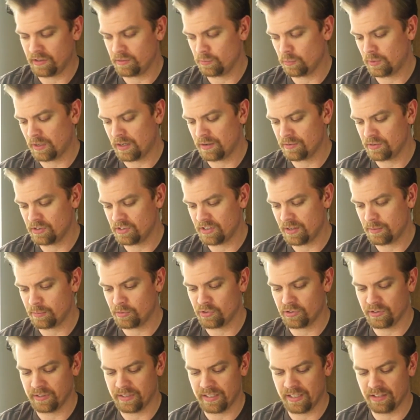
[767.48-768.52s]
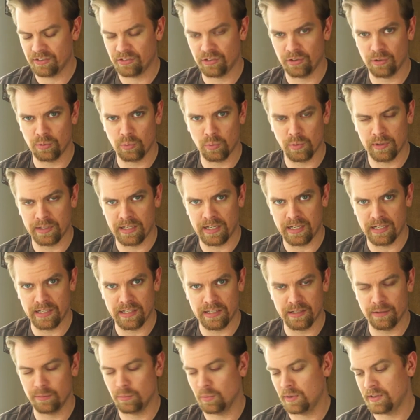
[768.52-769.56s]
whatever temperature it gets to,
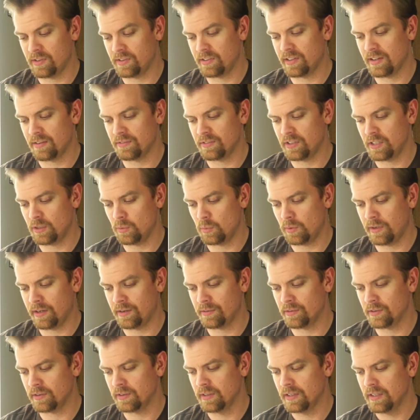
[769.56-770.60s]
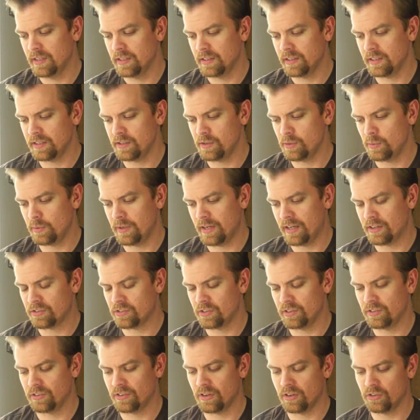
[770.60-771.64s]
180, 170, whatever, that you would
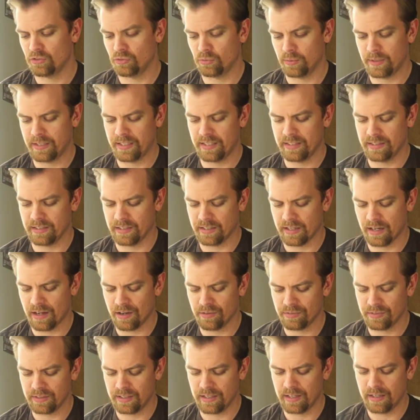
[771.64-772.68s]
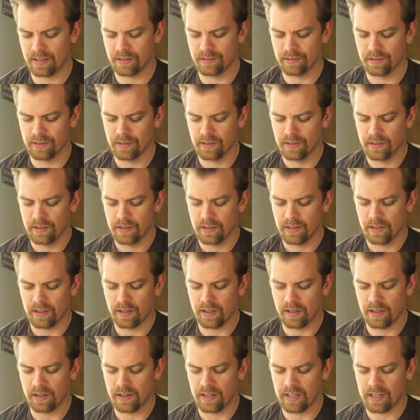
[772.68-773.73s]
actually start drinking the coffee at.
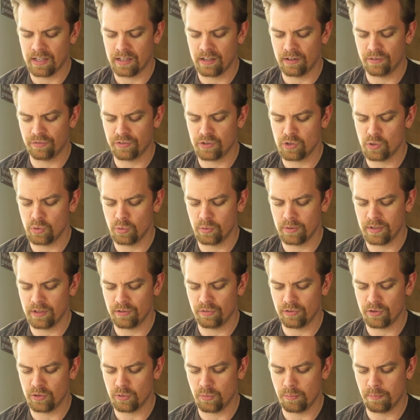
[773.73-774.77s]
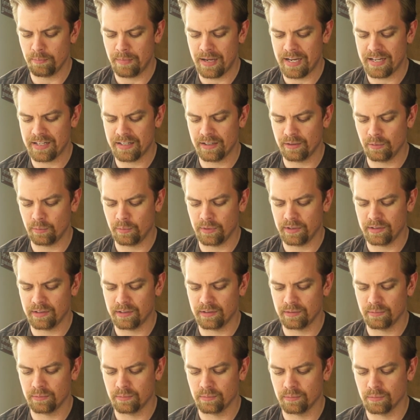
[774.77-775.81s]
And if you make it
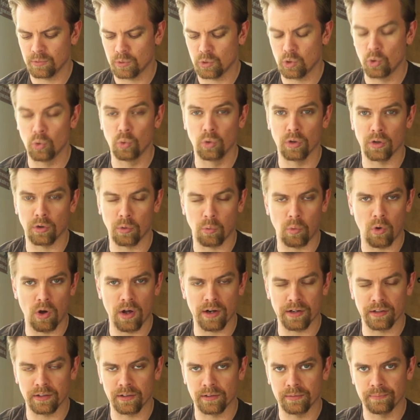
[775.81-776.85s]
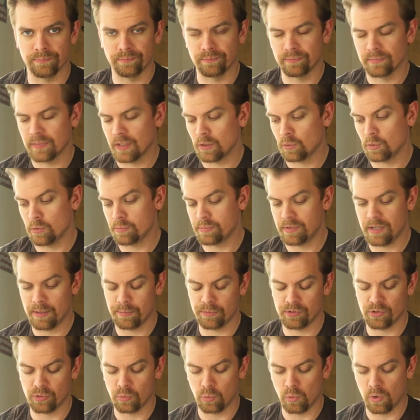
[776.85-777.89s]
with cooler water, room
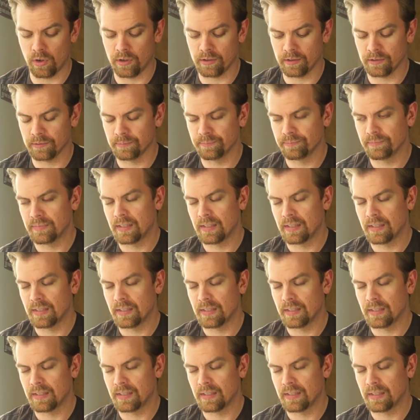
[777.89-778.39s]
temperature water,